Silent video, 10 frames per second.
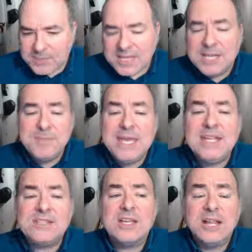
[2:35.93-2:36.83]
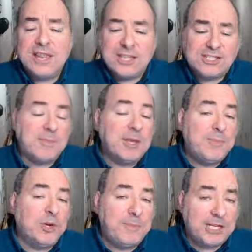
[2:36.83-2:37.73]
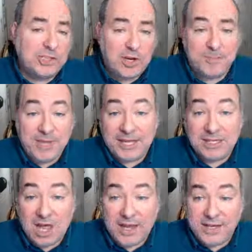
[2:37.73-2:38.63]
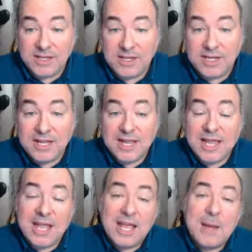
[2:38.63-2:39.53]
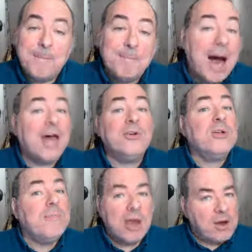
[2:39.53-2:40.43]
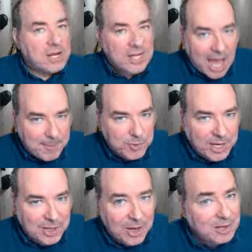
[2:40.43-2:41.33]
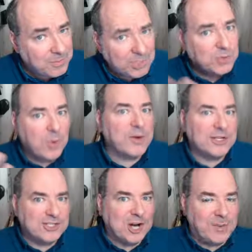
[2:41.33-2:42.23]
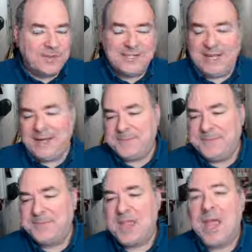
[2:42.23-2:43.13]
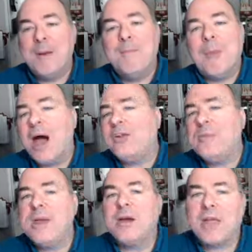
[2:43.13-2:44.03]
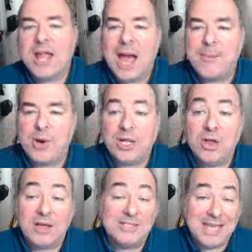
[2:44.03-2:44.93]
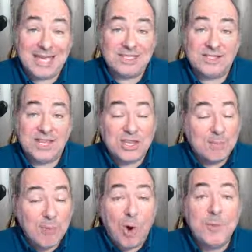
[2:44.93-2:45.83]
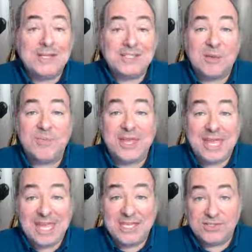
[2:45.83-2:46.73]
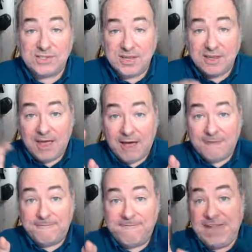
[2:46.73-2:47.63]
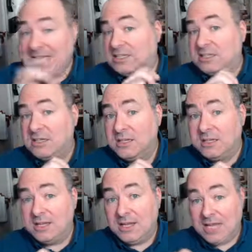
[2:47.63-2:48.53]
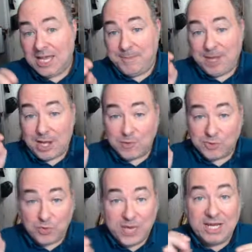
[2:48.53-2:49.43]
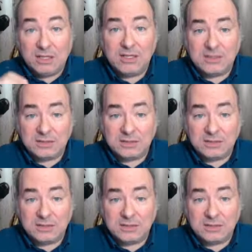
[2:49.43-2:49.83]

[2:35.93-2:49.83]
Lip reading: It means that somebody put a picture of me online. Modern American copyright law, which is what we're going to start with today, modern American copyright law says that the moment something is affixed, it becomes real,